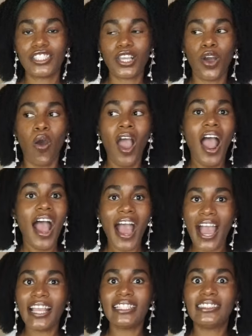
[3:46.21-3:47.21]
So
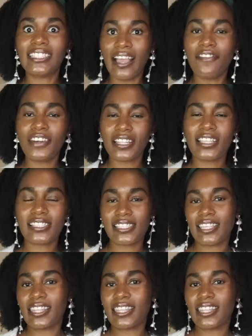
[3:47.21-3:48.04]
I definitely see